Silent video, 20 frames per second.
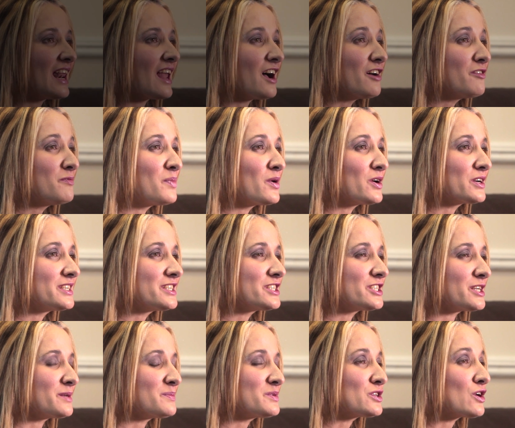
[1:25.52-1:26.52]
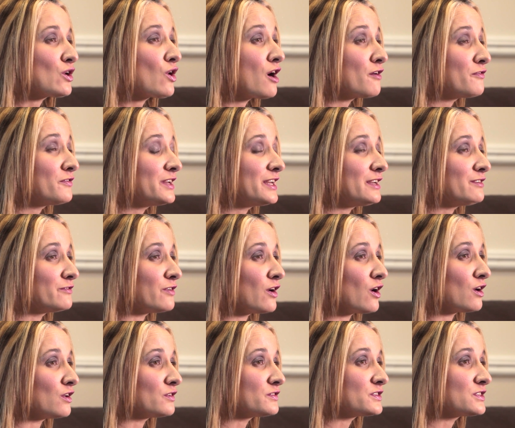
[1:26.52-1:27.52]
Life partnerships often
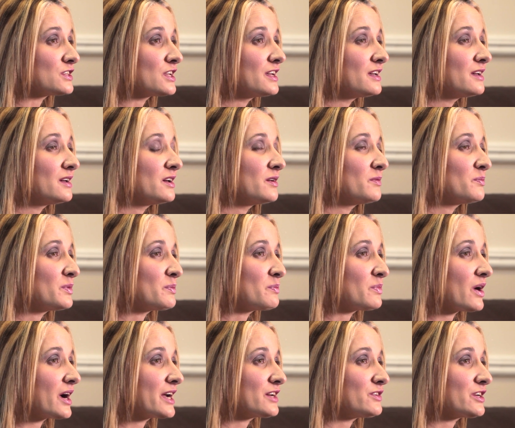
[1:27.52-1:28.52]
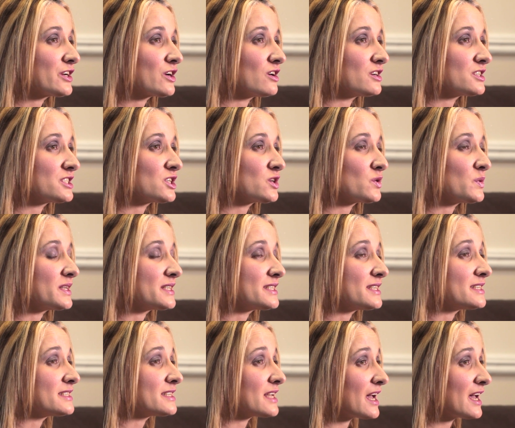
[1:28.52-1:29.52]
involves proprietary
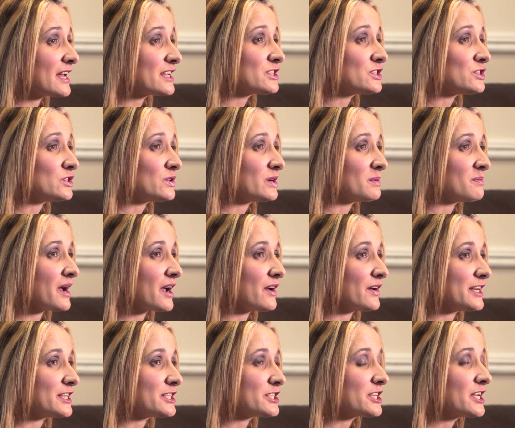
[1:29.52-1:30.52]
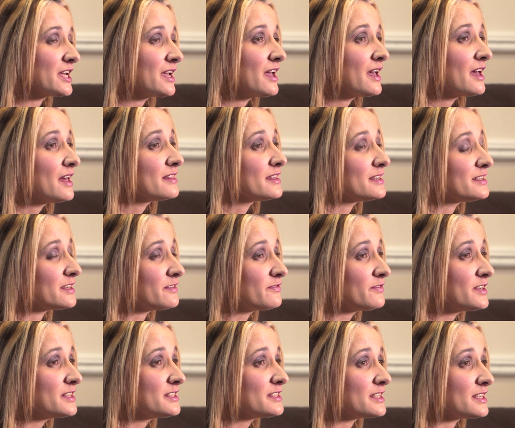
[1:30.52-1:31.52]
consequences as do a marriage. The
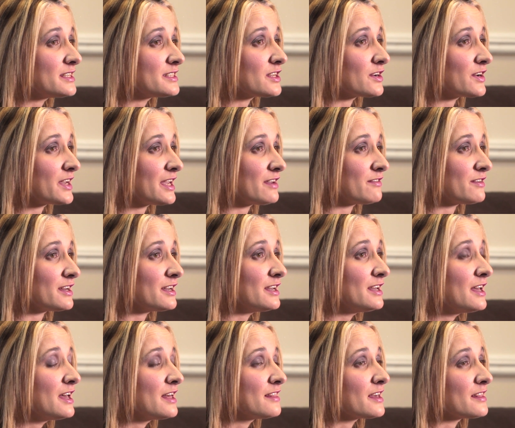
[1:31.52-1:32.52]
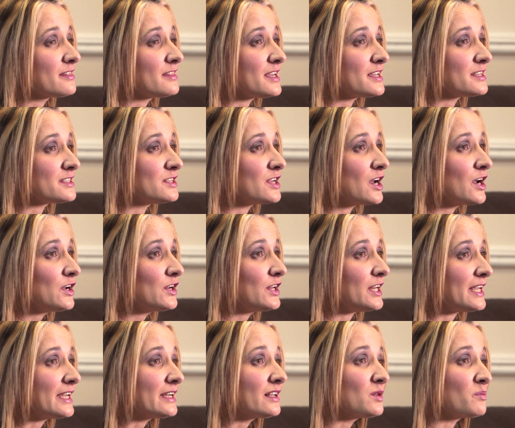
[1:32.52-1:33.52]
difference is, however, that there is no
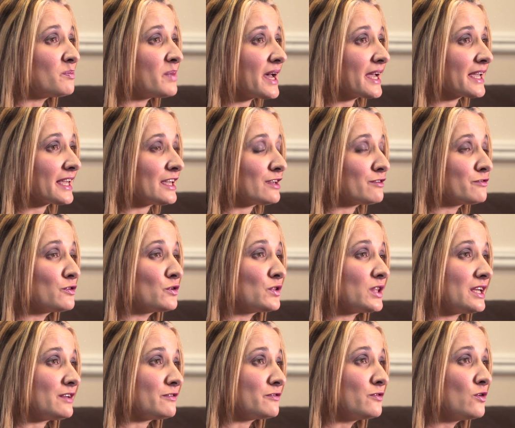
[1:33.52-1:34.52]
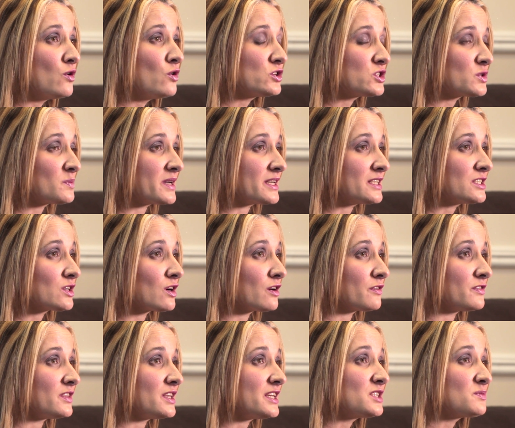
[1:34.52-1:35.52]
legal backing for the enforcement
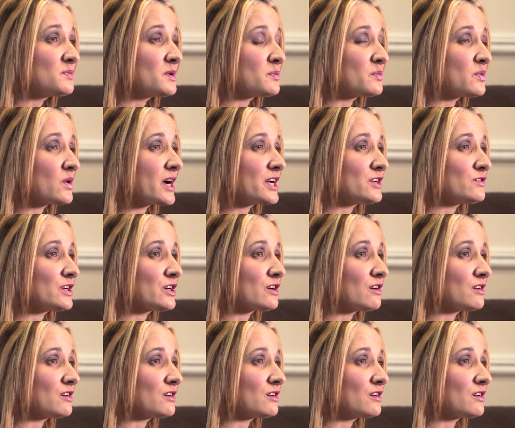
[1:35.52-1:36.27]
of these proprietary